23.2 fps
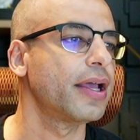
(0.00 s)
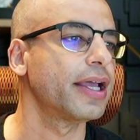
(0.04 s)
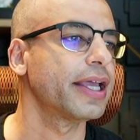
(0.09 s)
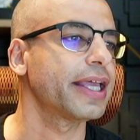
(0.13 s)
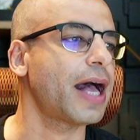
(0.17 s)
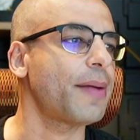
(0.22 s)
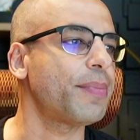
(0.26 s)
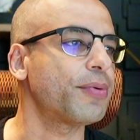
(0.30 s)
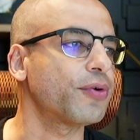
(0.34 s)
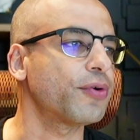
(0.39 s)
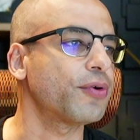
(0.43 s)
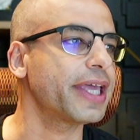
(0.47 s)

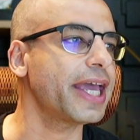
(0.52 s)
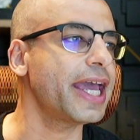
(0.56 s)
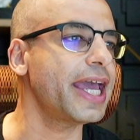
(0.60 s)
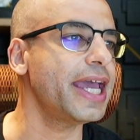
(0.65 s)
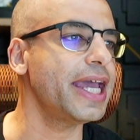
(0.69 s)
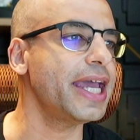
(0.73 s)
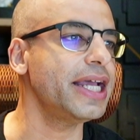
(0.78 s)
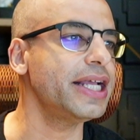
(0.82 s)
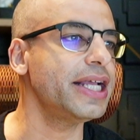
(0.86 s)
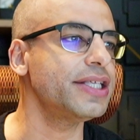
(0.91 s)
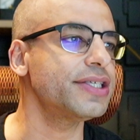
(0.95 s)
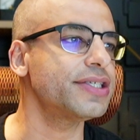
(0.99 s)
Capital
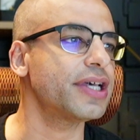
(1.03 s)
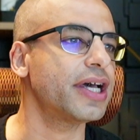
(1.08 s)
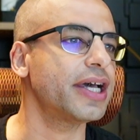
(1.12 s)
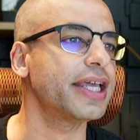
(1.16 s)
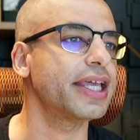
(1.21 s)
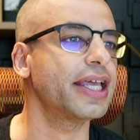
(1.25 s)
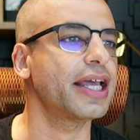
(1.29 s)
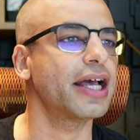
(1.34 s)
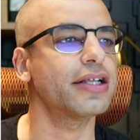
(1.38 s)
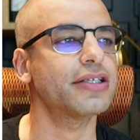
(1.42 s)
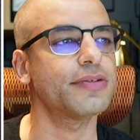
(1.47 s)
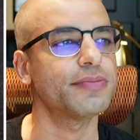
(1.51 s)
gains.
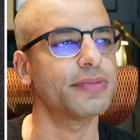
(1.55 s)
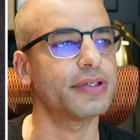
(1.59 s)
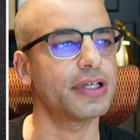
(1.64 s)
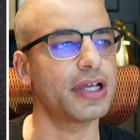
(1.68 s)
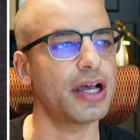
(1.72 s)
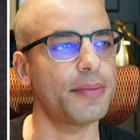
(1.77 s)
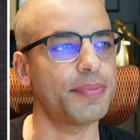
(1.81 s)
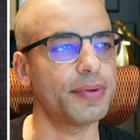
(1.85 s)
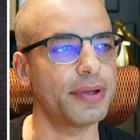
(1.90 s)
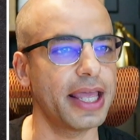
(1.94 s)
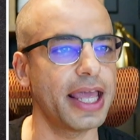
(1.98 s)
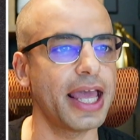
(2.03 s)
He had some
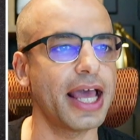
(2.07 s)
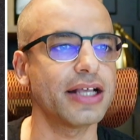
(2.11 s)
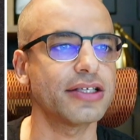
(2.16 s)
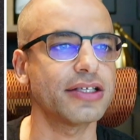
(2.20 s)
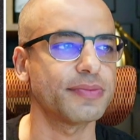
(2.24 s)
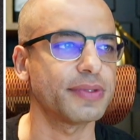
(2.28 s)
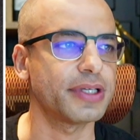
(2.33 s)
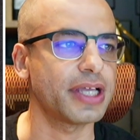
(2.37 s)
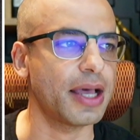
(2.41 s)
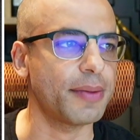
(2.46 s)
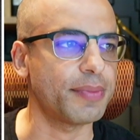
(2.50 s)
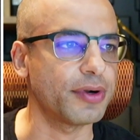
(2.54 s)
capital
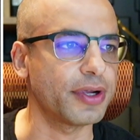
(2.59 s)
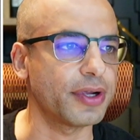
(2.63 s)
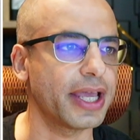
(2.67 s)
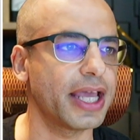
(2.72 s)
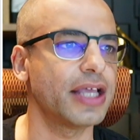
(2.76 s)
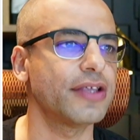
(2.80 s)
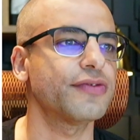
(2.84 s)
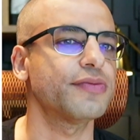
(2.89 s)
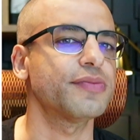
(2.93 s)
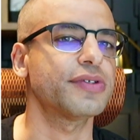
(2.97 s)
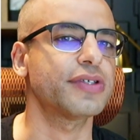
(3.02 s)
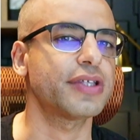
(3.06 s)

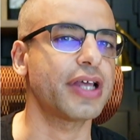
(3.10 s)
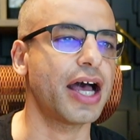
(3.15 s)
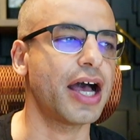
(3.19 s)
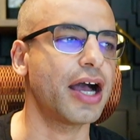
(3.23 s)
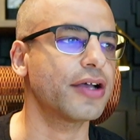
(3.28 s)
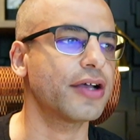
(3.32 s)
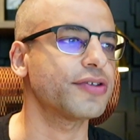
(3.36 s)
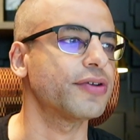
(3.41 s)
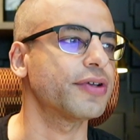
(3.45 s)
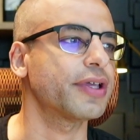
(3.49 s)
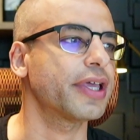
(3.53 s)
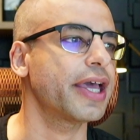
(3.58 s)
gains from
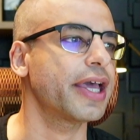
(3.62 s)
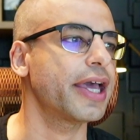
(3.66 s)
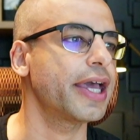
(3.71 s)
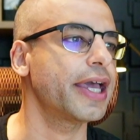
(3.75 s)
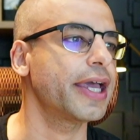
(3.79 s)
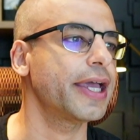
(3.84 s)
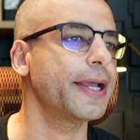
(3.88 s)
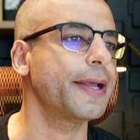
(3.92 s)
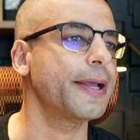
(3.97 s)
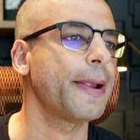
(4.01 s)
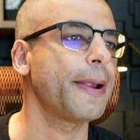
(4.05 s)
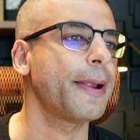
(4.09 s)
stocks.
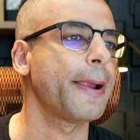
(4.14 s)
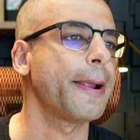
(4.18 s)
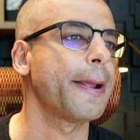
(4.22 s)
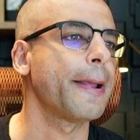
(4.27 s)
Okay.